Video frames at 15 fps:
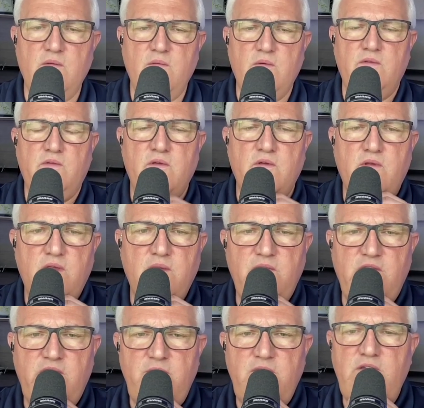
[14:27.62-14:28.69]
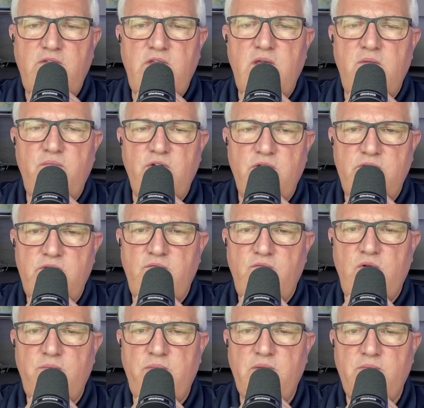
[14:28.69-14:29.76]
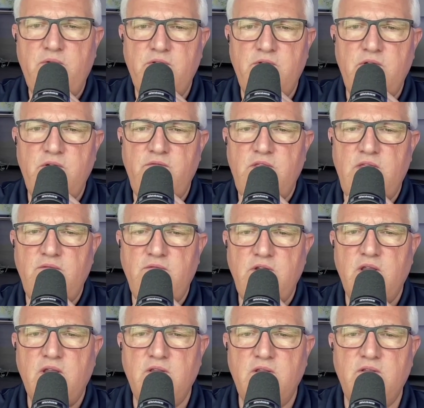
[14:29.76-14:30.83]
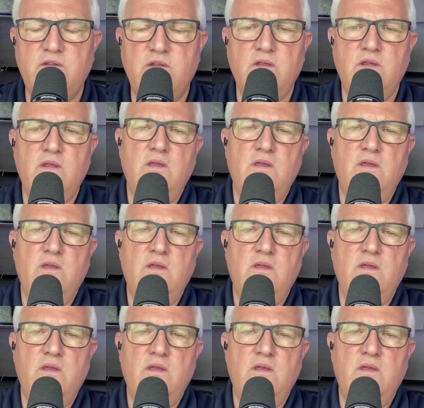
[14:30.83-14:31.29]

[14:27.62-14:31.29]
So give me some examples of what people do for that redundancy.